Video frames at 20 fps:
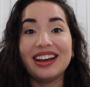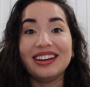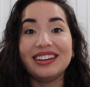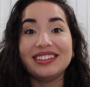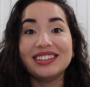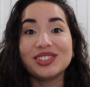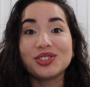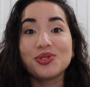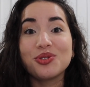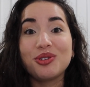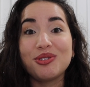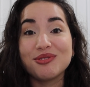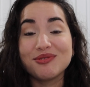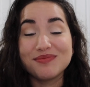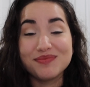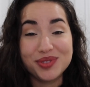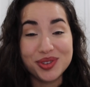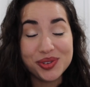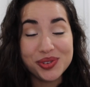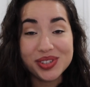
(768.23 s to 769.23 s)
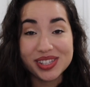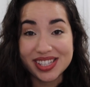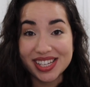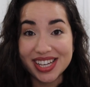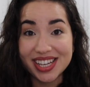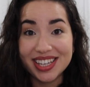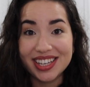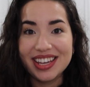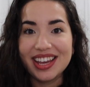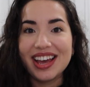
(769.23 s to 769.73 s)
in the School of
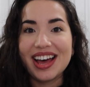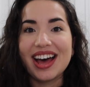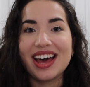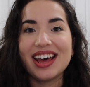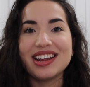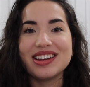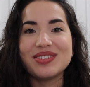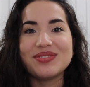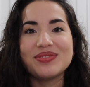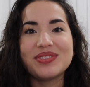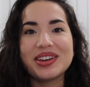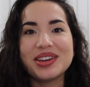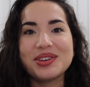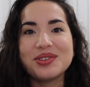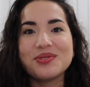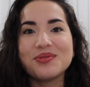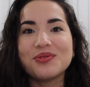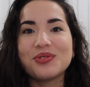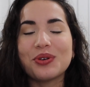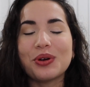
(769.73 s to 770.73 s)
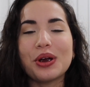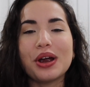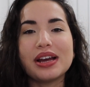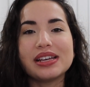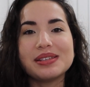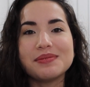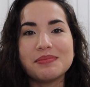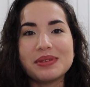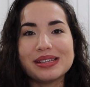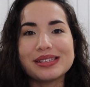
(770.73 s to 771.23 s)
Music at FIU for
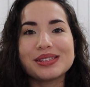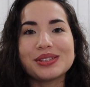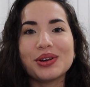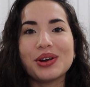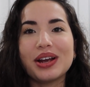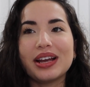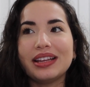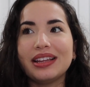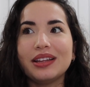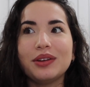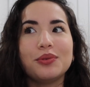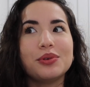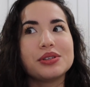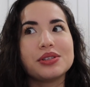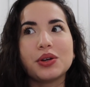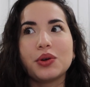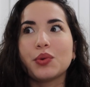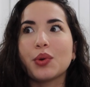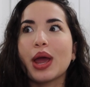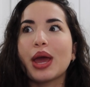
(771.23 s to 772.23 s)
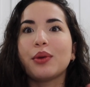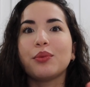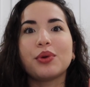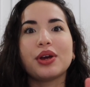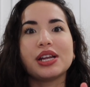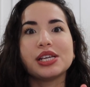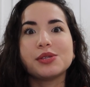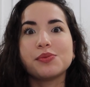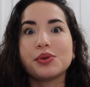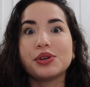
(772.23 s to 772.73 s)
a semester, and it was a great
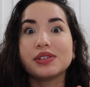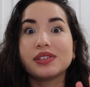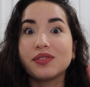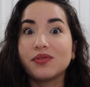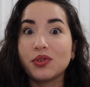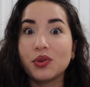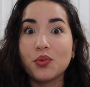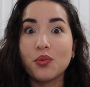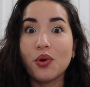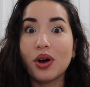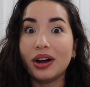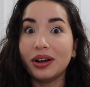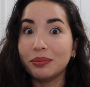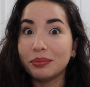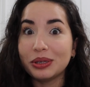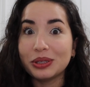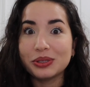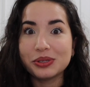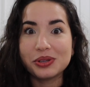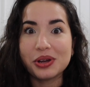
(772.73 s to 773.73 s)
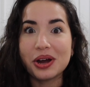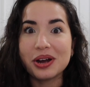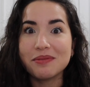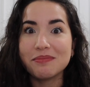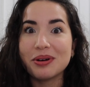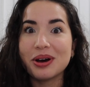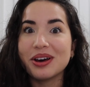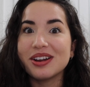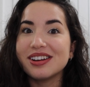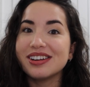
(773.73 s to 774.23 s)
experience. If you want me to talk
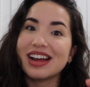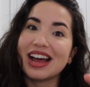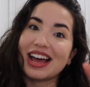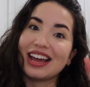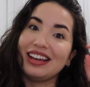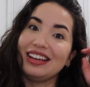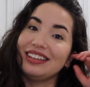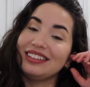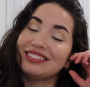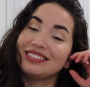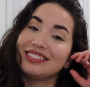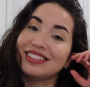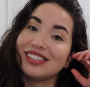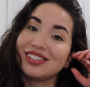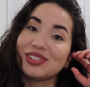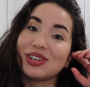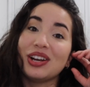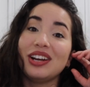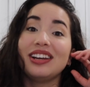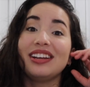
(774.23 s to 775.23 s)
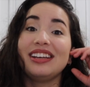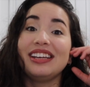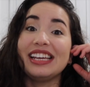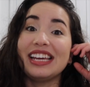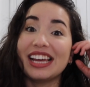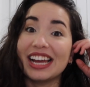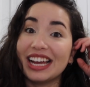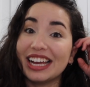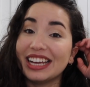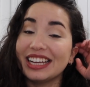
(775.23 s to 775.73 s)
about it, I
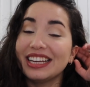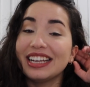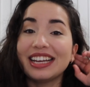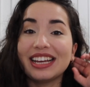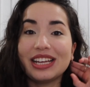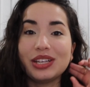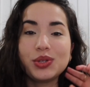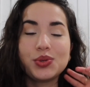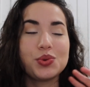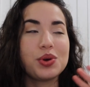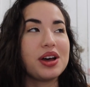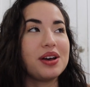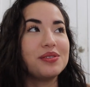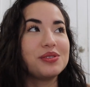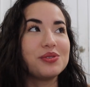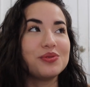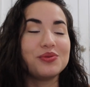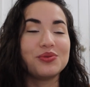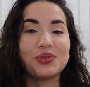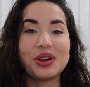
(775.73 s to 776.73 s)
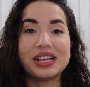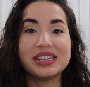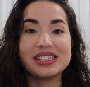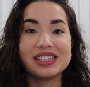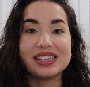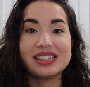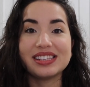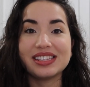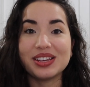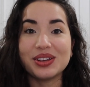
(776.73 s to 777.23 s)
certainly can, and I do have some
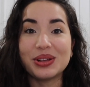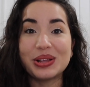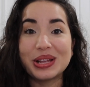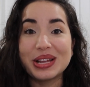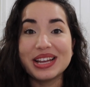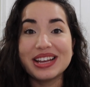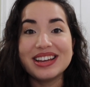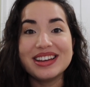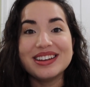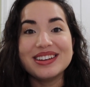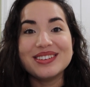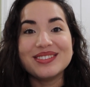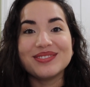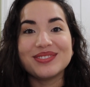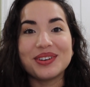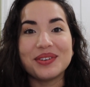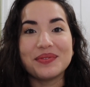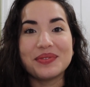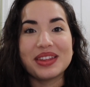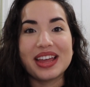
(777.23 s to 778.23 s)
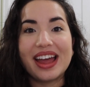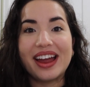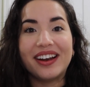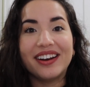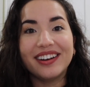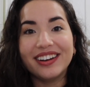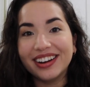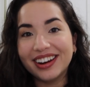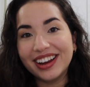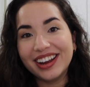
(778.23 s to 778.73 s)
friends still from
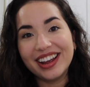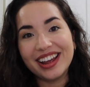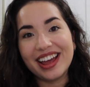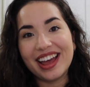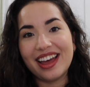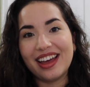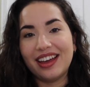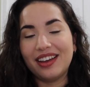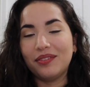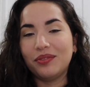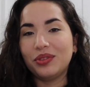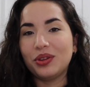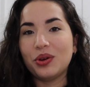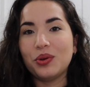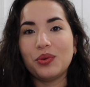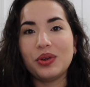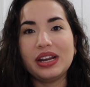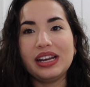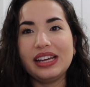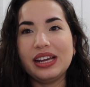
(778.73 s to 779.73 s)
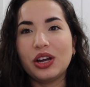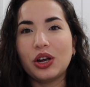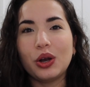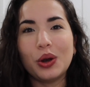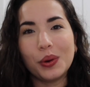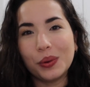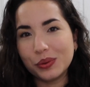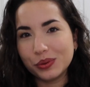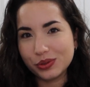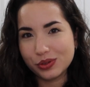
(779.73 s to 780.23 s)
there. They're really
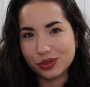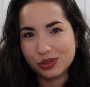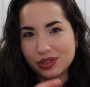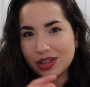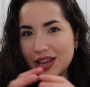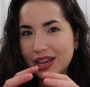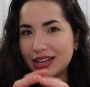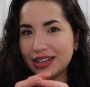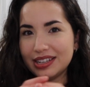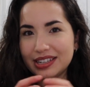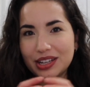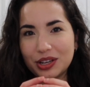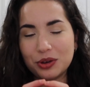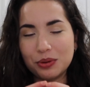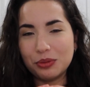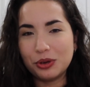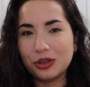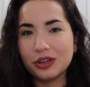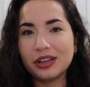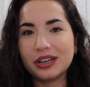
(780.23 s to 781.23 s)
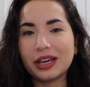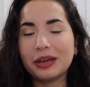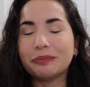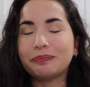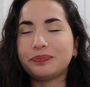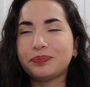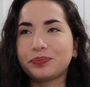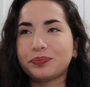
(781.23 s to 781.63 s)
close-knit community